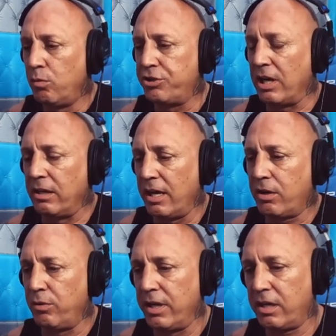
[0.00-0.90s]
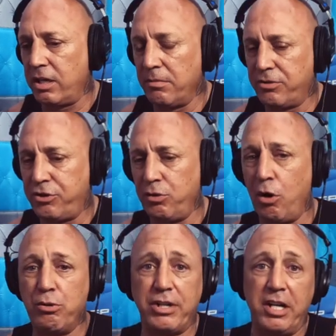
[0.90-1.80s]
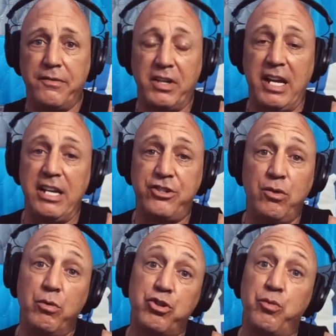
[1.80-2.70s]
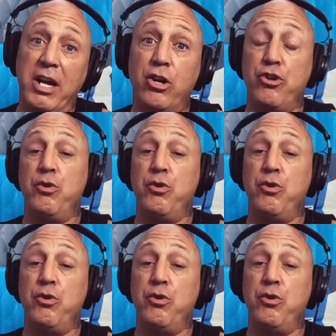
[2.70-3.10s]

which I like when it comes to hose identification, which reg are